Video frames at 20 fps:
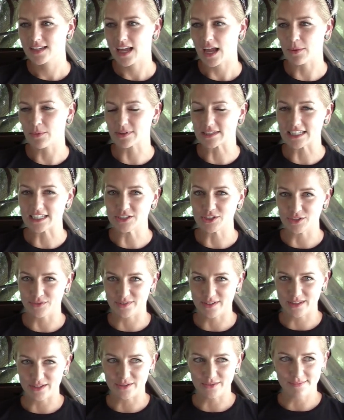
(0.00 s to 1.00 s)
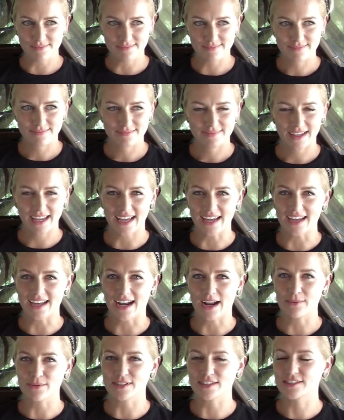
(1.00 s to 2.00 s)
worked at Jiffy Lube, and
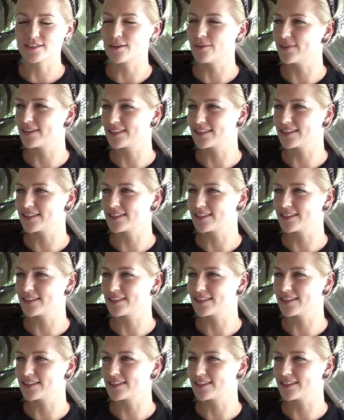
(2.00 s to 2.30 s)
I was so